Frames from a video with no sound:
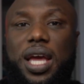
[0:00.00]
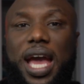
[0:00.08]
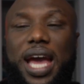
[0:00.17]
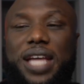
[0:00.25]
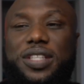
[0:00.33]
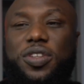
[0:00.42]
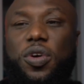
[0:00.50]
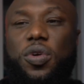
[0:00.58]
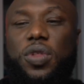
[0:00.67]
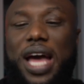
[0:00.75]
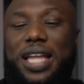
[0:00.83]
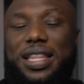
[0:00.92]
And so
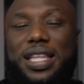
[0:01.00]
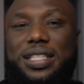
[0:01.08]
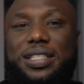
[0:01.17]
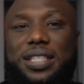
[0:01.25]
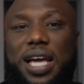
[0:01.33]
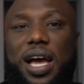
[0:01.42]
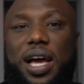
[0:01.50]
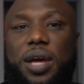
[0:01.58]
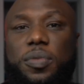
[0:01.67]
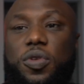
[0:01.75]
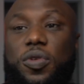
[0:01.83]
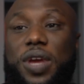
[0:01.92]
at this
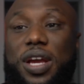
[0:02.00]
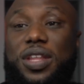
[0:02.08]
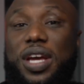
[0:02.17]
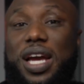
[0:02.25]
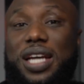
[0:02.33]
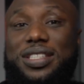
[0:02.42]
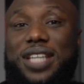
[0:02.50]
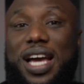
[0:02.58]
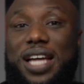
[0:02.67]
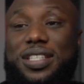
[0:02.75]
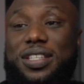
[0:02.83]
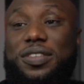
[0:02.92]
time, you hear the
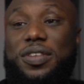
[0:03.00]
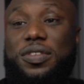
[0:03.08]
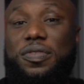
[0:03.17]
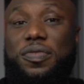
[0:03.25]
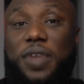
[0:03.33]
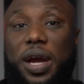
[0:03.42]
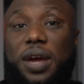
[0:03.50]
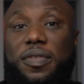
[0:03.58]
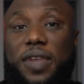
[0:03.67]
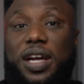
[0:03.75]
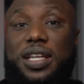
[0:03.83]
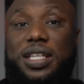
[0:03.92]
gunshots. It's very,
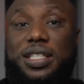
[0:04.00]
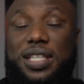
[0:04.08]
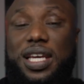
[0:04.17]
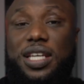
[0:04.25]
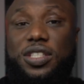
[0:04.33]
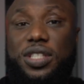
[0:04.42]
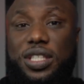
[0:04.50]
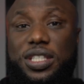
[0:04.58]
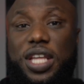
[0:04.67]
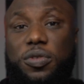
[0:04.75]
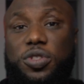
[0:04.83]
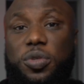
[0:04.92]
very
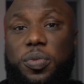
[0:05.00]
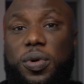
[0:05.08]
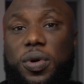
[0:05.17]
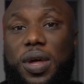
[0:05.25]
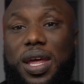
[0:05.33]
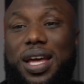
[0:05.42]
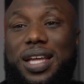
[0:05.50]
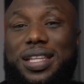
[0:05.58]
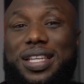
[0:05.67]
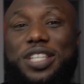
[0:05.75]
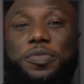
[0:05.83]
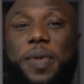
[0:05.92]
distinguishable. The
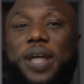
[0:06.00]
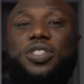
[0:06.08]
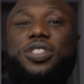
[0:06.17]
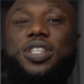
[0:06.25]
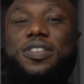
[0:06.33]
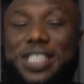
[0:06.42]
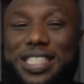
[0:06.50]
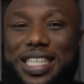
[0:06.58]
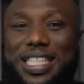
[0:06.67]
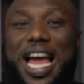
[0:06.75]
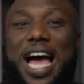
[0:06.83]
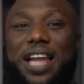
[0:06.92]
dispatcher should have just
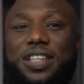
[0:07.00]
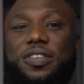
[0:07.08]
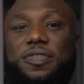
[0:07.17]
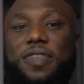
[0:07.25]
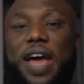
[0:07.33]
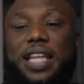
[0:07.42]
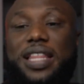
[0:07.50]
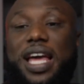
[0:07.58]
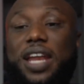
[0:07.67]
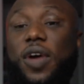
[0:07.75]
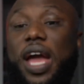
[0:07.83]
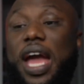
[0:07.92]
acknowledged the fact that,
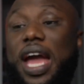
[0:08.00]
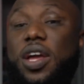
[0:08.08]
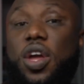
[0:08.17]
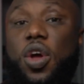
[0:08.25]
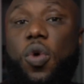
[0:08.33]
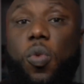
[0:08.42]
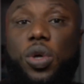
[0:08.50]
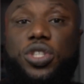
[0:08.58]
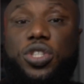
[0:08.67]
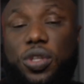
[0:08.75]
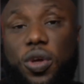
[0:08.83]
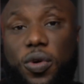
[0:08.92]
okay, hey, what's
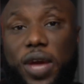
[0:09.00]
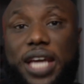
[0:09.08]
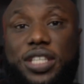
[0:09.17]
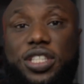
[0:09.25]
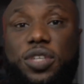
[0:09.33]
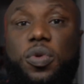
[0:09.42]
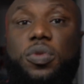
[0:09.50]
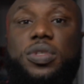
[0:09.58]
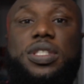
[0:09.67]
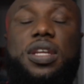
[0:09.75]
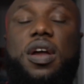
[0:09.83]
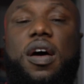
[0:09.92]
your location? We will
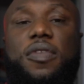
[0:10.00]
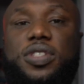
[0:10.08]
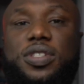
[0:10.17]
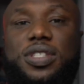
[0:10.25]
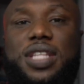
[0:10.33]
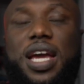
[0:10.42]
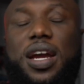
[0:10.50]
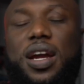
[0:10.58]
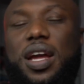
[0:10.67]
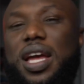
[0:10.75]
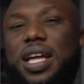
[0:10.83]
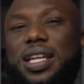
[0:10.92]
send officers there.
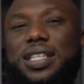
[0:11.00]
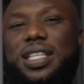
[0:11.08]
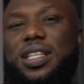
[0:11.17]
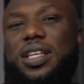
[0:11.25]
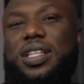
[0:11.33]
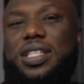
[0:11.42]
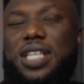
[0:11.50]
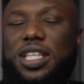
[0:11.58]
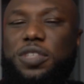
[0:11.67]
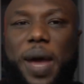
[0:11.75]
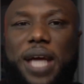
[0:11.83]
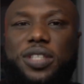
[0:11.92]
Listen, the
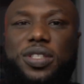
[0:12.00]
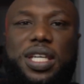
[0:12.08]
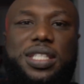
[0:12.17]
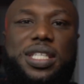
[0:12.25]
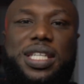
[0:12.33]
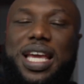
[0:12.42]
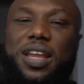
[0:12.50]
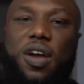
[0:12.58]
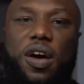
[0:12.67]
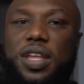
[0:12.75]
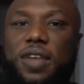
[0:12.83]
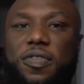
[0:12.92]
dispatcher doesn't need
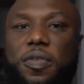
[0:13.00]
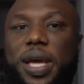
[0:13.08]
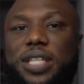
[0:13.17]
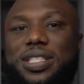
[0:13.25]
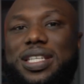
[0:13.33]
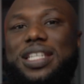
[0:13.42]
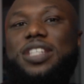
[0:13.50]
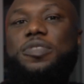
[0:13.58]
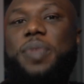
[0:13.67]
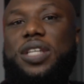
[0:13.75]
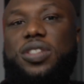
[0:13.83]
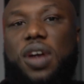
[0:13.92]
all the information to
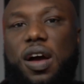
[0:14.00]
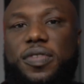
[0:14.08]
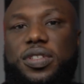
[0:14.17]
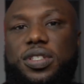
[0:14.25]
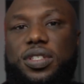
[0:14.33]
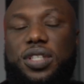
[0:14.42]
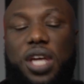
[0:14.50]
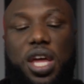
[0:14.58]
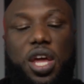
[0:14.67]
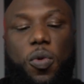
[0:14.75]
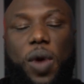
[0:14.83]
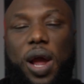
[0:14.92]
dispatch officers,
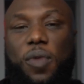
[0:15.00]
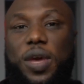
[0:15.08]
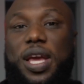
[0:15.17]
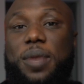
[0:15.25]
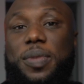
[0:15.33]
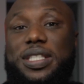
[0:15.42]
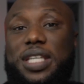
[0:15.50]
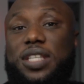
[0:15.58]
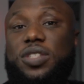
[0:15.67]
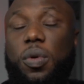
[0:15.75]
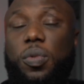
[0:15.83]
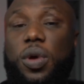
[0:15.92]
right? We could be sent
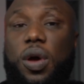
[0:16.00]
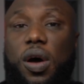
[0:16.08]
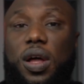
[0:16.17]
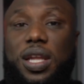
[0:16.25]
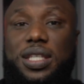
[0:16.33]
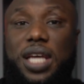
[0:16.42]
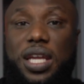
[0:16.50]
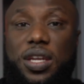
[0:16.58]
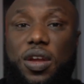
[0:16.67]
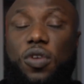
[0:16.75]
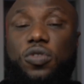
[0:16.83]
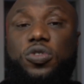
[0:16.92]
to what we call as
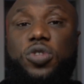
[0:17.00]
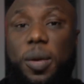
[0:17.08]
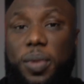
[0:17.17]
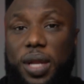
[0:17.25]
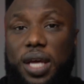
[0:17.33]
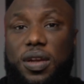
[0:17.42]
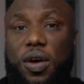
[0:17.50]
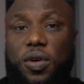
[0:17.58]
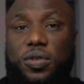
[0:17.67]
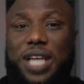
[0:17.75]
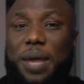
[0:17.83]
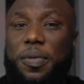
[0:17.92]
unknown, trouble unknown
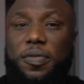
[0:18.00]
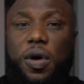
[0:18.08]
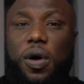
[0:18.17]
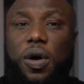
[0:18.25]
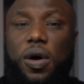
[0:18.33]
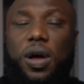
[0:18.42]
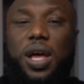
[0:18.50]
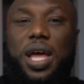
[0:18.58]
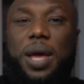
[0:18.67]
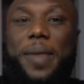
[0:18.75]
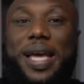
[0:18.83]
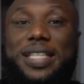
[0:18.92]
type of call,
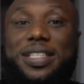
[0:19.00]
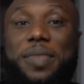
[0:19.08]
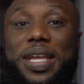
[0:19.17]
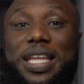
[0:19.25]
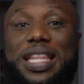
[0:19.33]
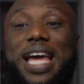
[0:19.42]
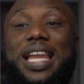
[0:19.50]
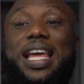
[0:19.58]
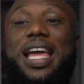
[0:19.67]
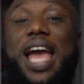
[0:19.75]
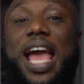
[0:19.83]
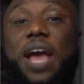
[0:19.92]
basically meaning
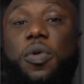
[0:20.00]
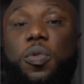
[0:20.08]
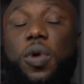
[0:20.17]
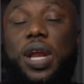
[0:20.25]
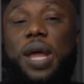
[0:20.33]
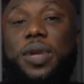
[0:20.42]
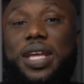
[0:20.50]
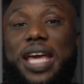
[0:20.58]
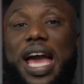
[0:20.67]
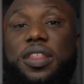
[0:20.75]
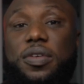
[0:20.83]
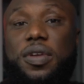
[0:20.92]
that, hey, we weren't able to
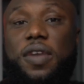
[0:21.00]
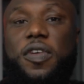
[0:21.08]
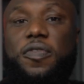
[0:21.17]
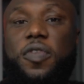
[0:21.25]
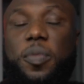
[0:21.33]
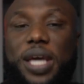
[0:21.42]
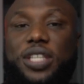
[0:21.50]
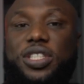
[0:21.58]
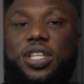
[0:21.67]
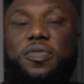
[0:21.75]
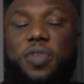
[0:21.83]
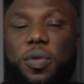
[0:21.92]
gather enough
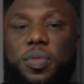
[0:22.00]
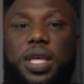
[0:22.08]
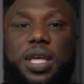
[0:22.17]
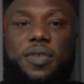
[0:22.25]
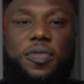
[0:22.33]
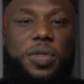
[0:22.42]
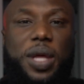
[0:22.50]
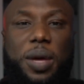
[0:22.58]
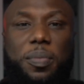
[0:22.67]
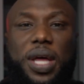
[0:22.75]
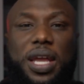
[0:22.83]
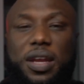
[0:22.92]
information from the
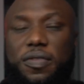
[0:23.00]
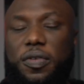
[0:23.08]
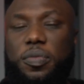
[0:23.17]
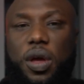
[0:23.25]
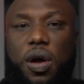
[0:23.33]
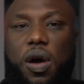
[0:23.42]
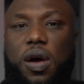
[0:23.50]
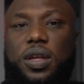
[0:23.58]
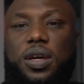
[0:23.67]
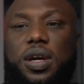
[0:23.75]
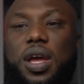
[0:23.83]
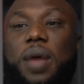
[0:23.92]
complainant, from the
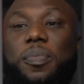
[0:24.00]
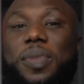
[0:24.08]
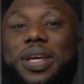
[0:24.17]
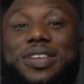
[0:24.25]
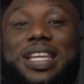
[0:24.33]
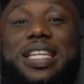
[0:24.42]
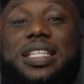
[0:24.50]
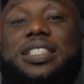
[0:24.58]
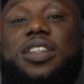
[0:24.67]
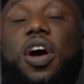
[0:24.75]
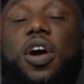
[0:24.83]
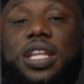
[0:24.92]
caller, but you need to
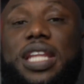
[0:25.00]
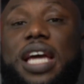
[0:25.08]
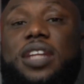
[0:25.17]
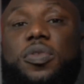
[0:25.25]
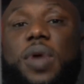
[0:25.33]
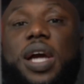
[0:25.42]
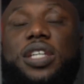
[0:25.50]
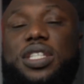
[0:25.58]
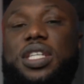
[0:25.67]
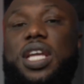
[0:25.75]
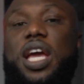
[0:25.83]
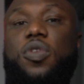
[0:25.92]
start in that
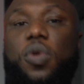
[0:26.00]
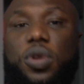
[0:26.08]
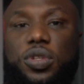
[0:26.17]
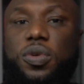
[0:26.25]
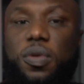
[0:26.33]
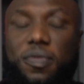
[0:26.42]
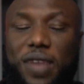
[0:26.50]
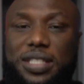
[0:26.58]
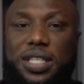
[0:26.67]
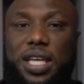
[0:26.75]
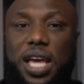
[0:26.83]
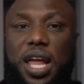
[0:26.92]
direction in order to
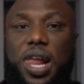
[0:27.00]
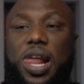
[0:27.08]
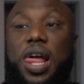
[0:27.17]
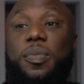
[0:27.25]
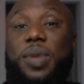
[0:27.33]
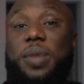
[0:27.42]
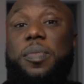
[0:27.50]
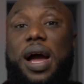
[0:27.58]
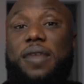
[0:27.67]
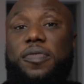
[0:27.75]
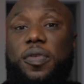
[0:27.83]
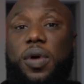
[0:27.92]
investigate. Be
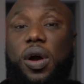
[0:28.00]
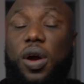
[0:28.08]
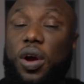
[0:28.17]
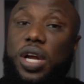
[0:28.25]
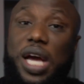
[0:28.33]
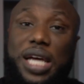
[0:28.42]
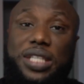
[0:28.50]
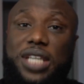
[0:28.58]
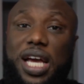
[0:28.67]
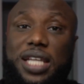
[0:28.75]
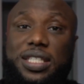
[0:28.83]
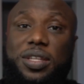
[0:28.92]
mindful, I heard
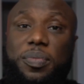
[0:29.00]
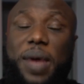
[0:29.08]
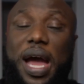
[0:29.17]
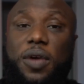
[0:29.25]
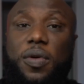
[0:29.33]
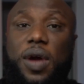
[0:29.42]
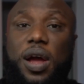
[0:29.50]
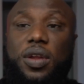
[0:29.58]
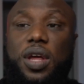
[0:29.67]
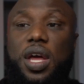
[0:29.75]
gunshots in the background.